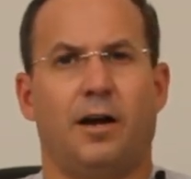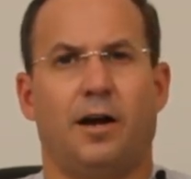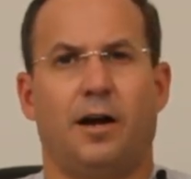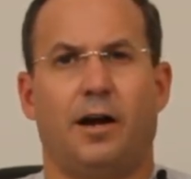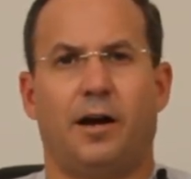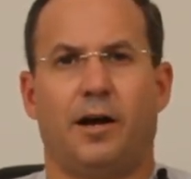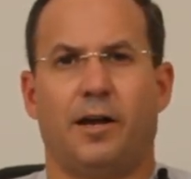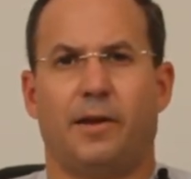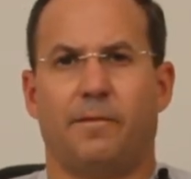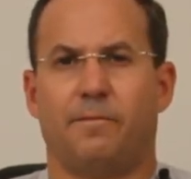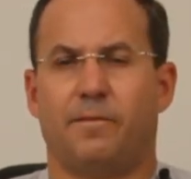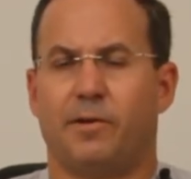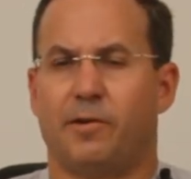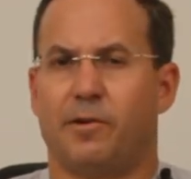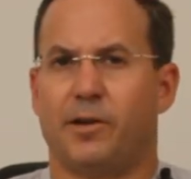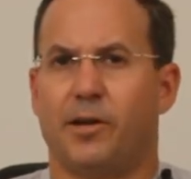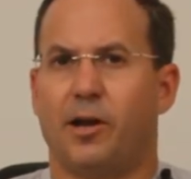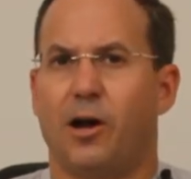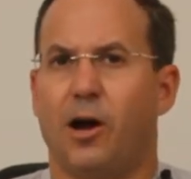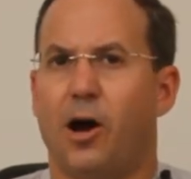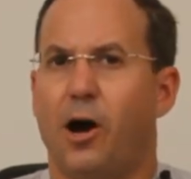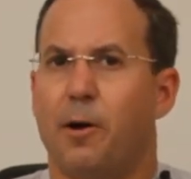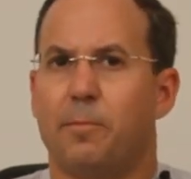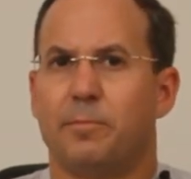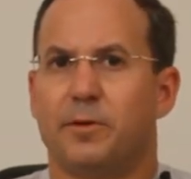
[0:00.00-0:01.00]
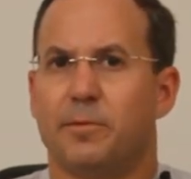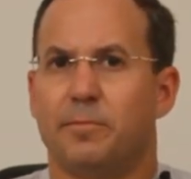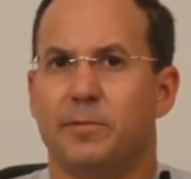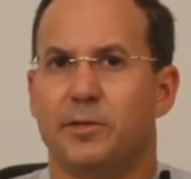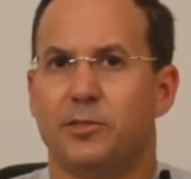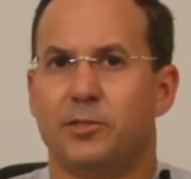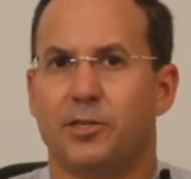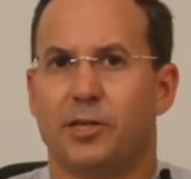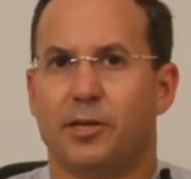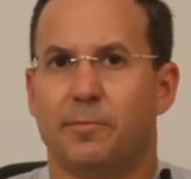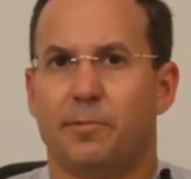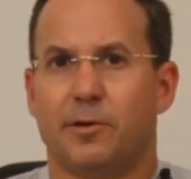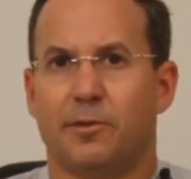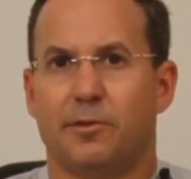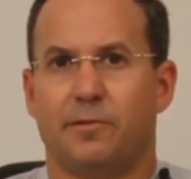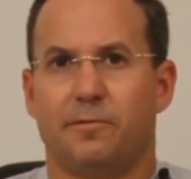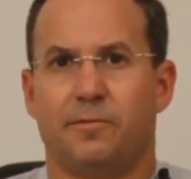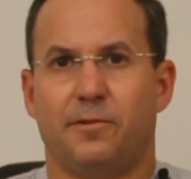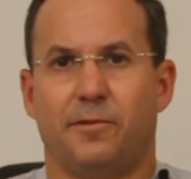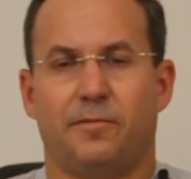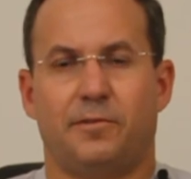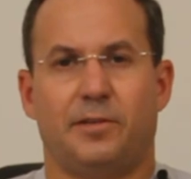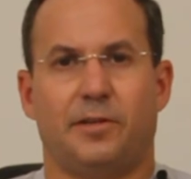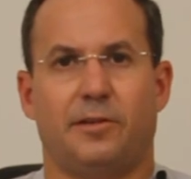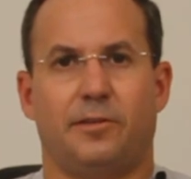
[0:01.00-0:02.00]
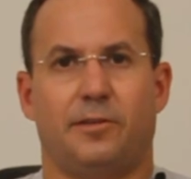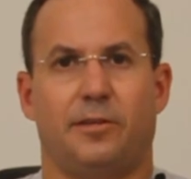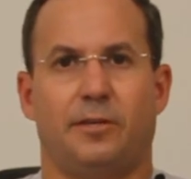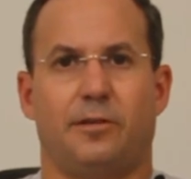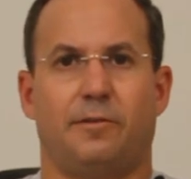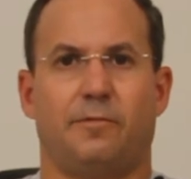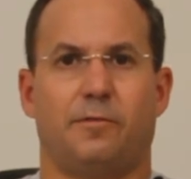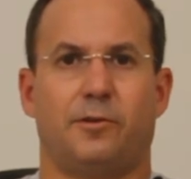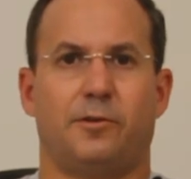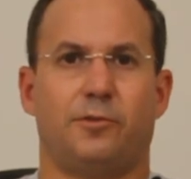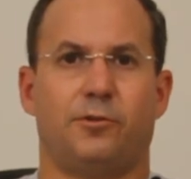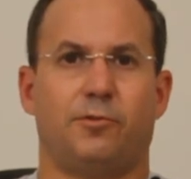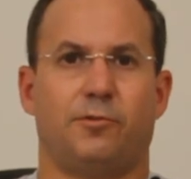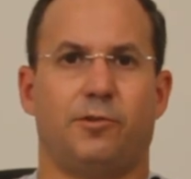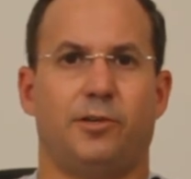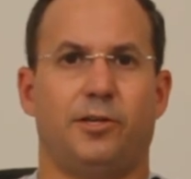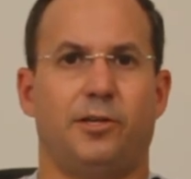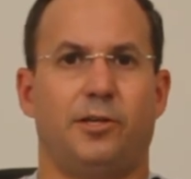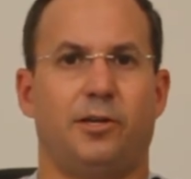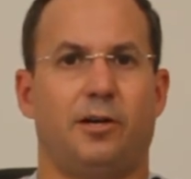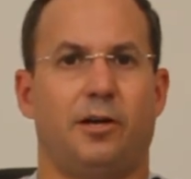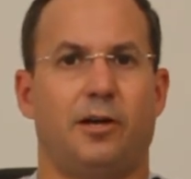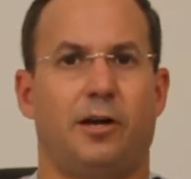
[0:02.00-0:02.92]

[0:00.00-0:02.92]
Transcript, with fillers: I am very optimistic about the 50th anniversary.